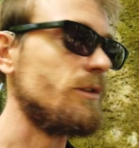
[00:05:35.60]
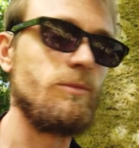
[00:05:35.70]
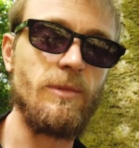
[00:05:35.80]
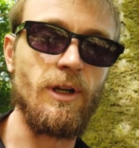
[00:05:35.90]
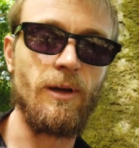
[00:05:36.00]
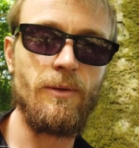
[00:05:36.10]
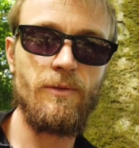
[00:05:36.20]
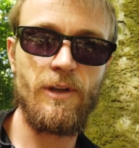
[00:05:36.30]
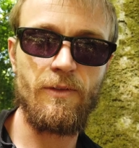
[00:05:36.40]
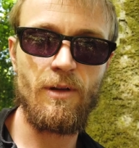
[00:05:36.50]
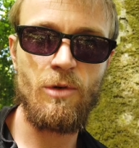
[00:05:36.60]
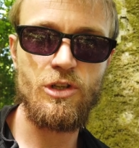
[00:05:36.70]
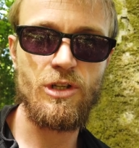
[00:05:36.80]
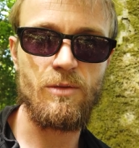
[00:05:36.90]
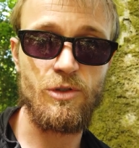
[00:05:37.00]
So yeah, thank you very
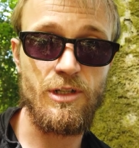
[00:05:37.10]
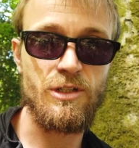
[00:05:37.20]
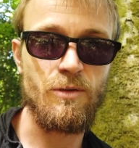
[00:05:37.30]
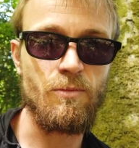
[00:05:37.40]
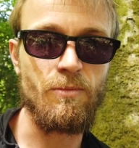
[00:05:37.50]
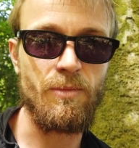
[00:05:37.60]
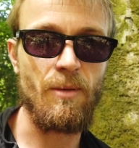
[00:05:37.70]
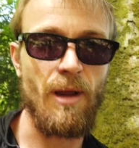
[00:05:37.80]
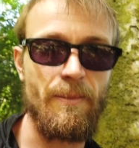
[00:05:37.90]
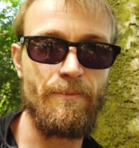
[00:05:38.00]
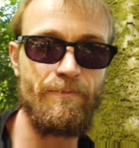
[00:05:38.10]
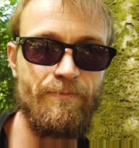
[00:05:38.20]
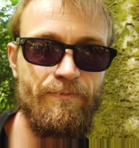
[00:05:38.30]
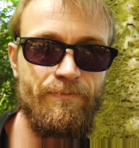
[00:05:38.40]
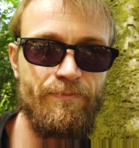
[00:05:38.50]
much, and we'll see you soon. Bye bye.